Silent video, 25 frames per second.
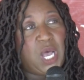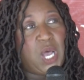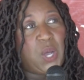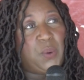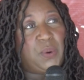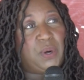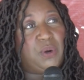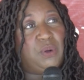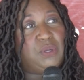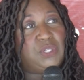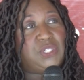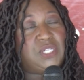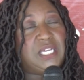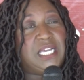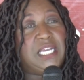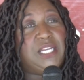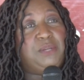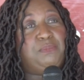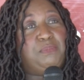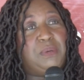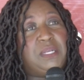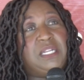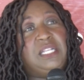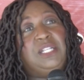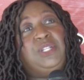We're also been
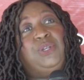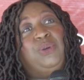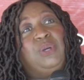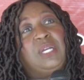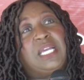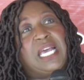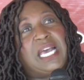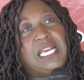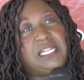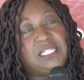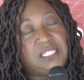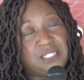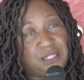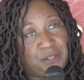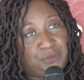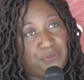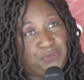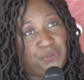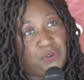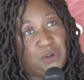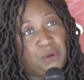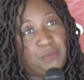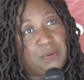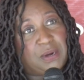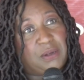in Uganda
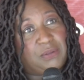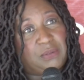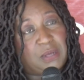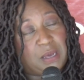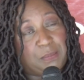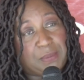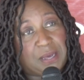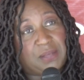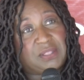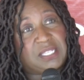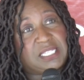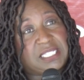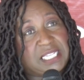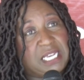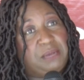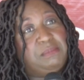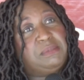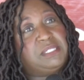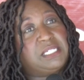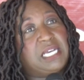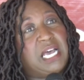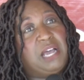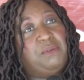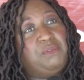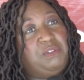for about the same
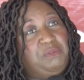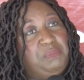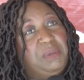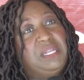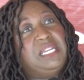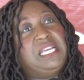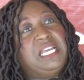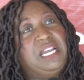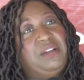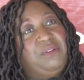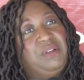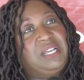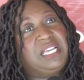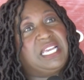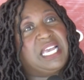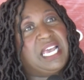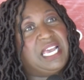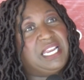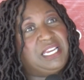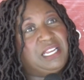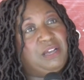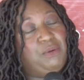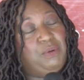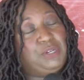time we've been here in Kenya,